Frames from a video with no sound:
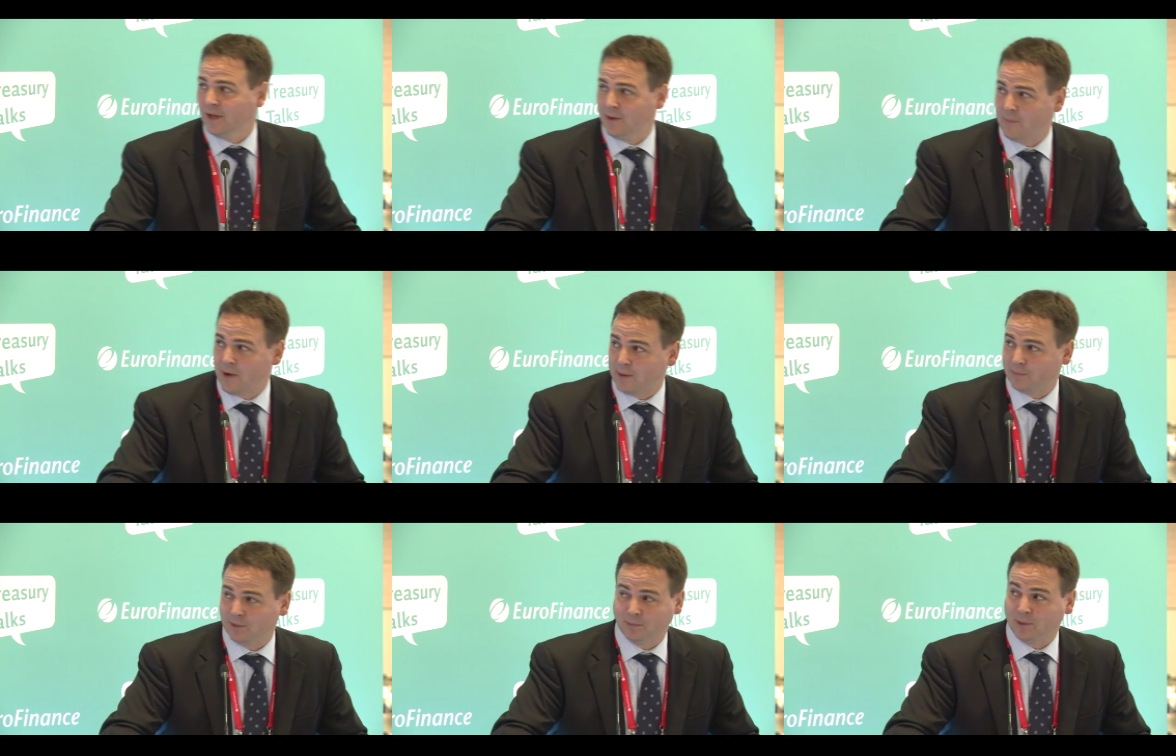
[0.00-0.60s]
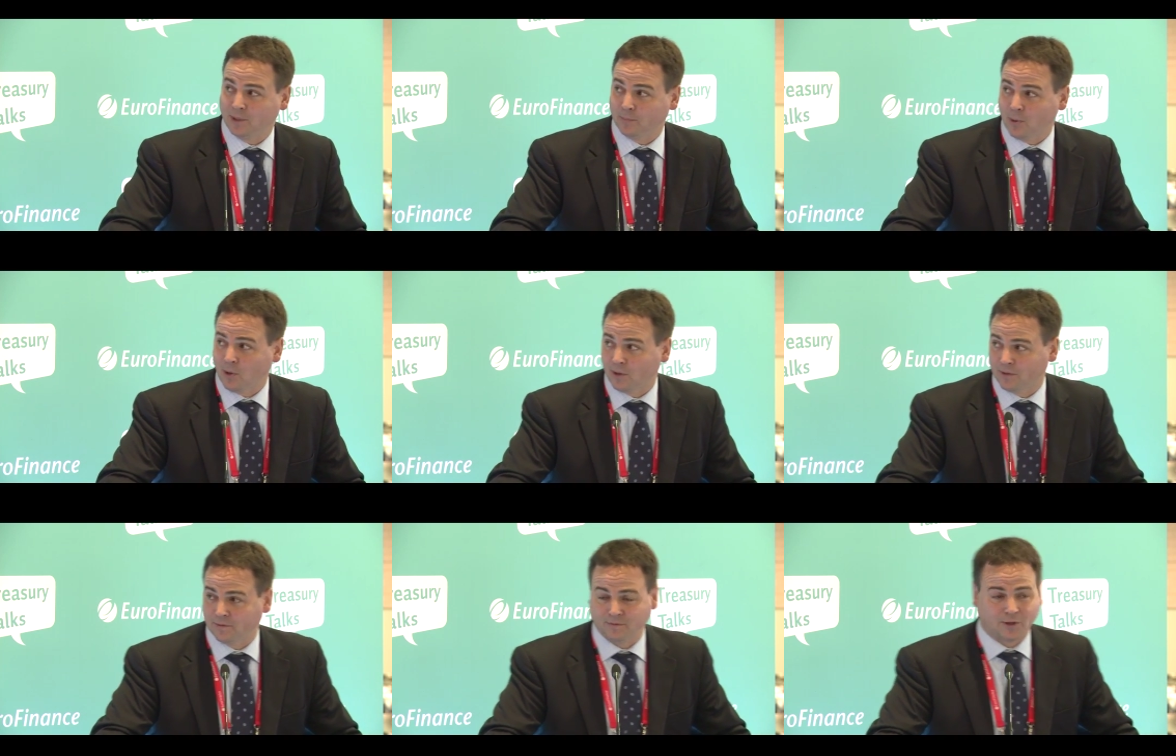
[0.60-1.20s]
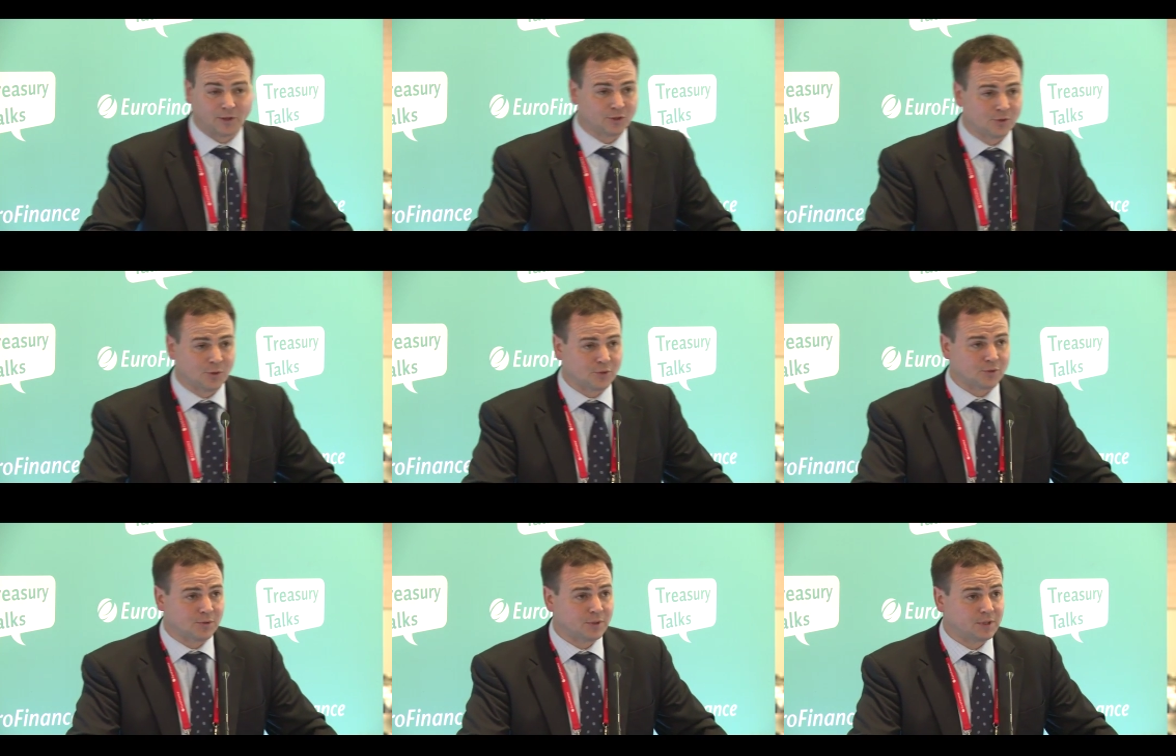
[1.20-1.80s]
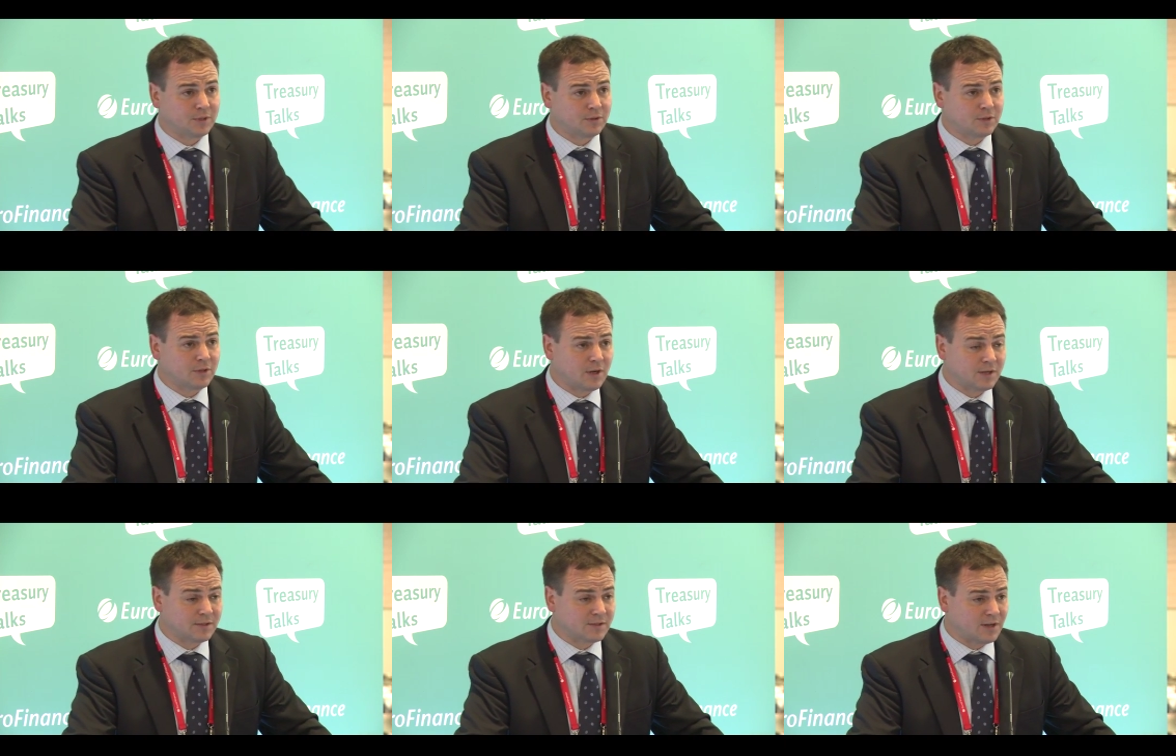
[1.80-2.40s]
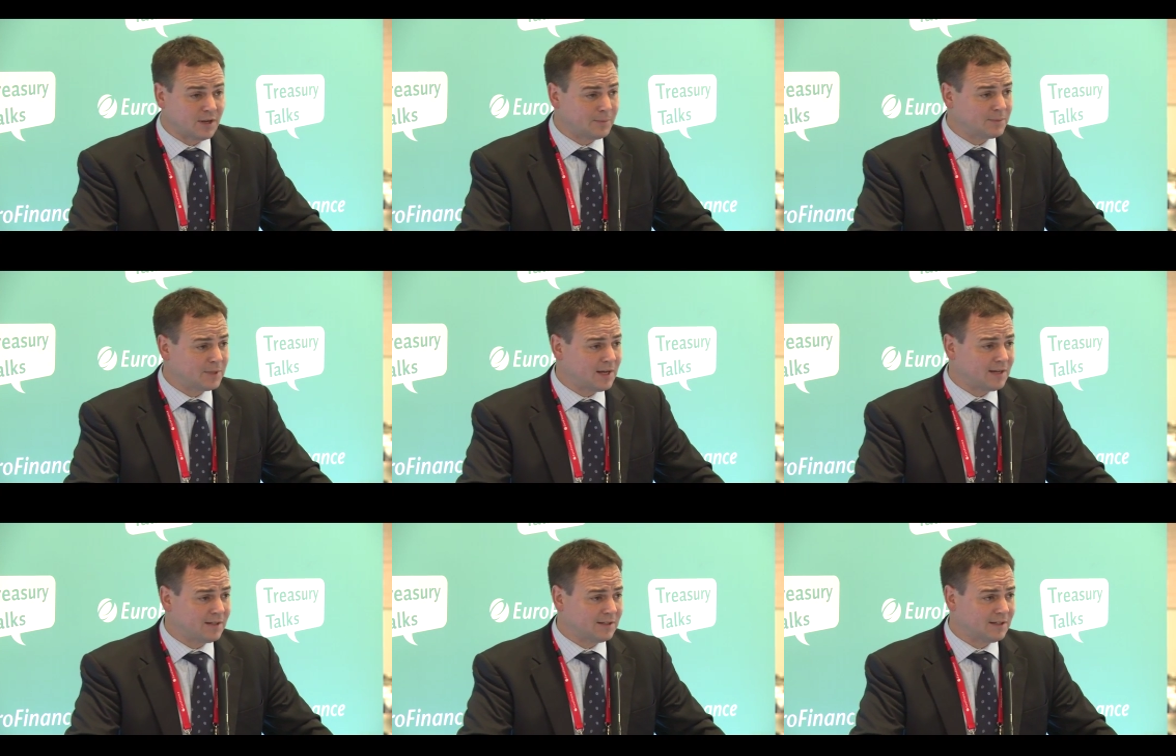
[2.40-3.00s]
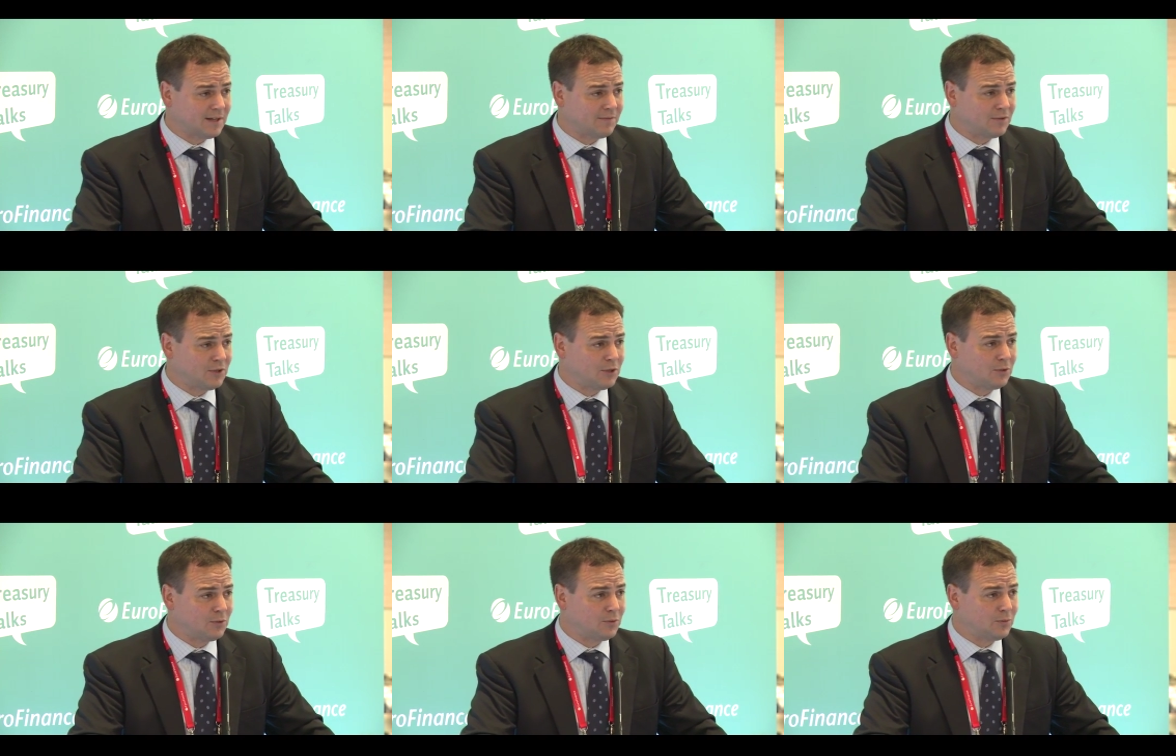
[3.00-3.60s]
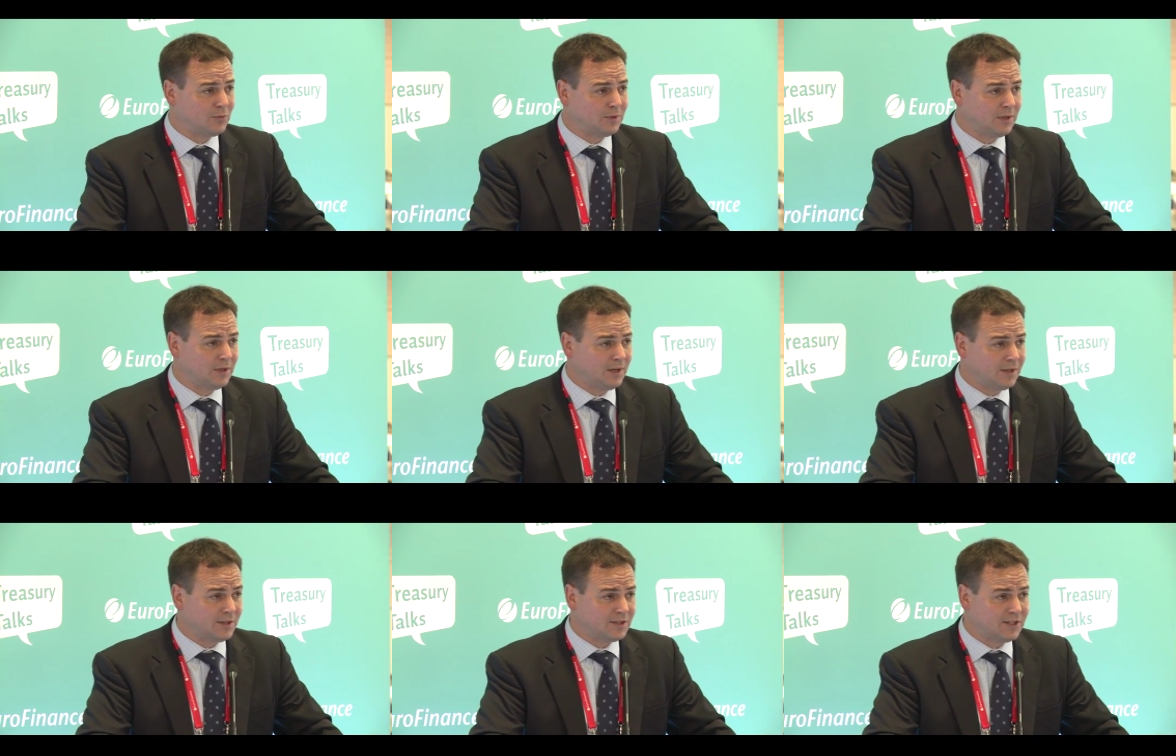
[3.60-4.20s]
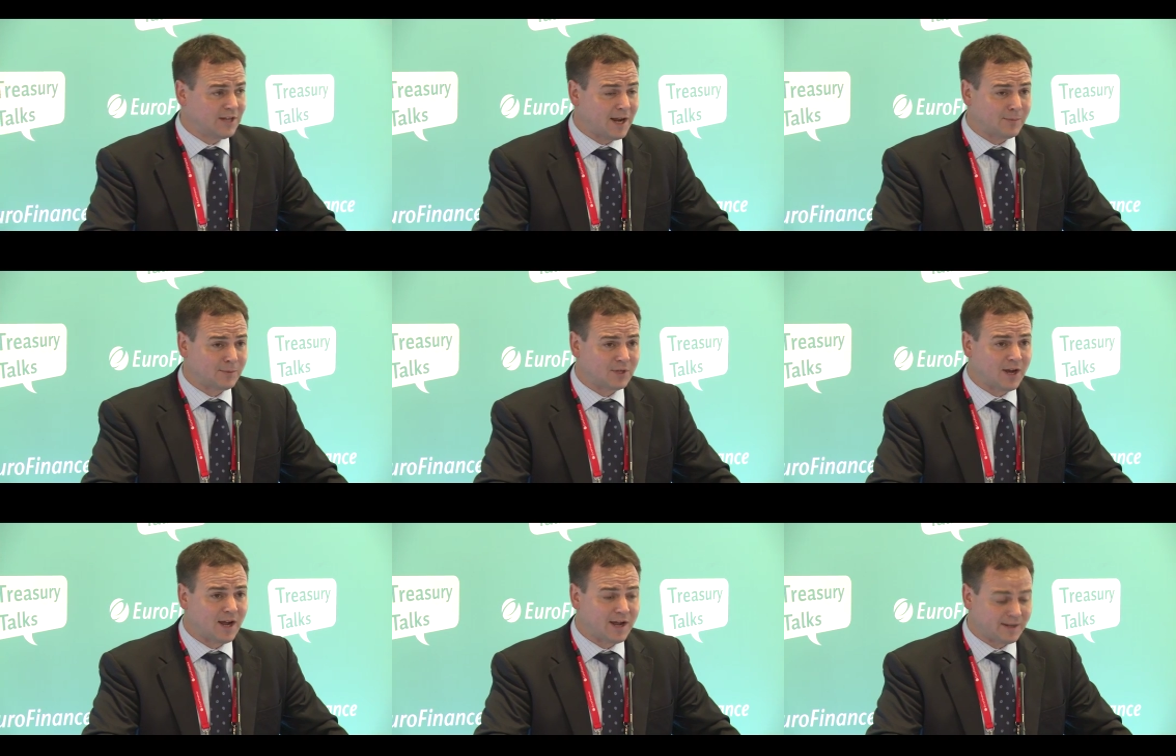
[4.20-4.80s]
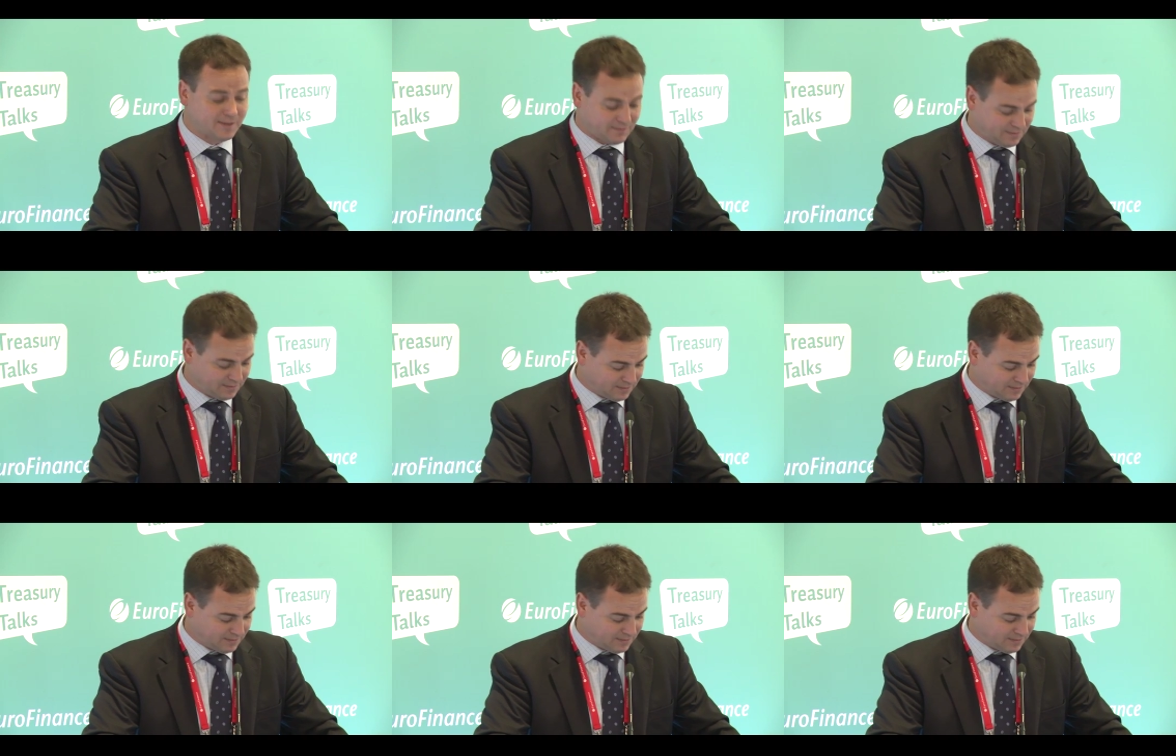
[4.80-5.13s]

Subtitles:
I'm happy to be a part of our Treasury Talks update and give you a snapshot